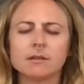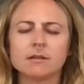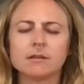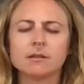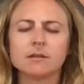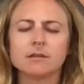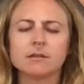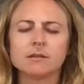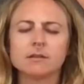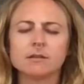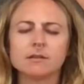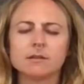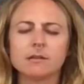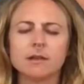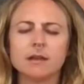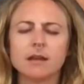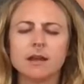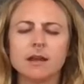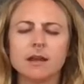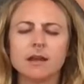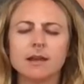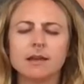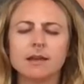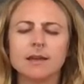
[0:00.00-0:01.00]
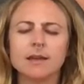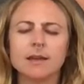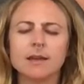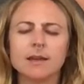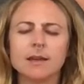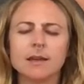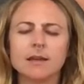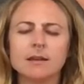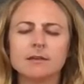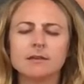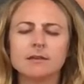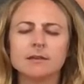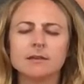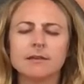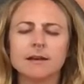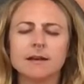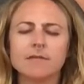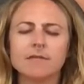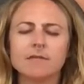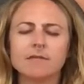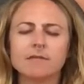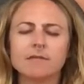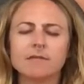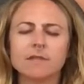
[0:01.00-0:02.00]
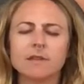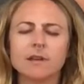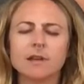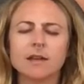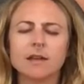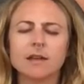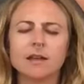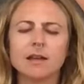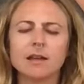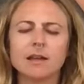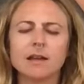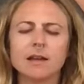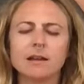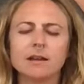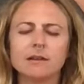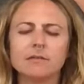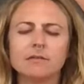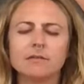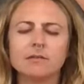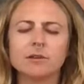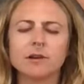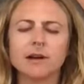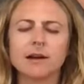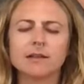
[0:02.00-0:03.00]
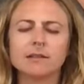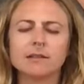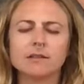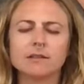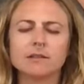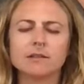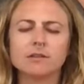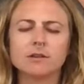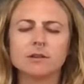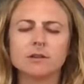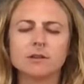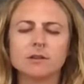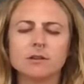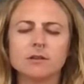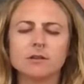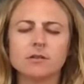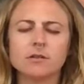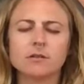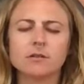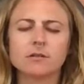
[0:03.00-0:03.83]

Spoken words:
sinking into that feeling of gratitude